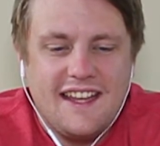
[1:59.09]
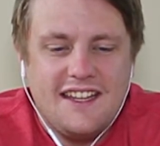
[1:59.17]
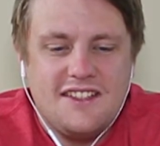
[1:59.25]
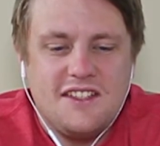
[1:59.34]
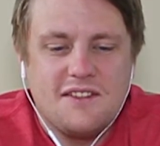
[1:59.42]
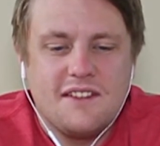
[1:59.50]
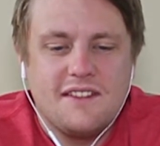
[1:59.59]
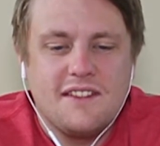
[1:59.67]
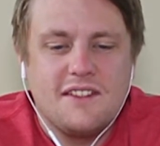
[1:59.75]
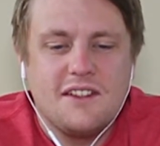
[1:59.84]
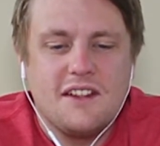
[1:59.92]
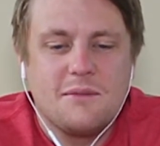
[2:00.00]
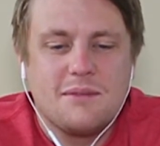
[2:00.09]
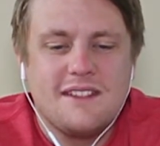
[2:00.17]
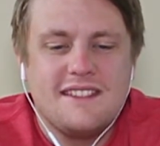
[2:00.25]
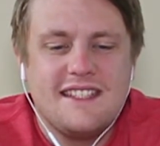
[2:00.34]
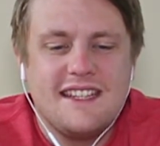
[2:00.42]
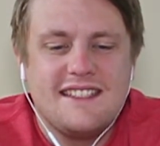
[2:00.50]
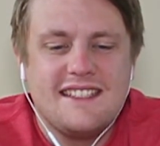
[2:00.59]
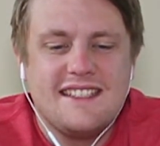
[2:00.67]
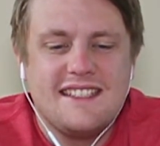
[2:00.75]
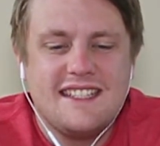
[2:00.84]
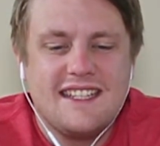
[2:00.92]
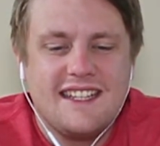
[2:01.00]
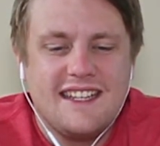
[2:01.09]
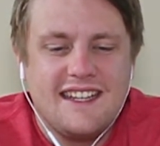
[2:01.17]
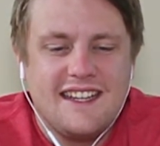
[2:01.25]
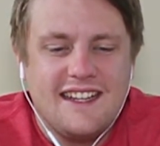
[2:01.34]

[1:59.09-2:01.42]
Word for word: And she runs into all the princesses.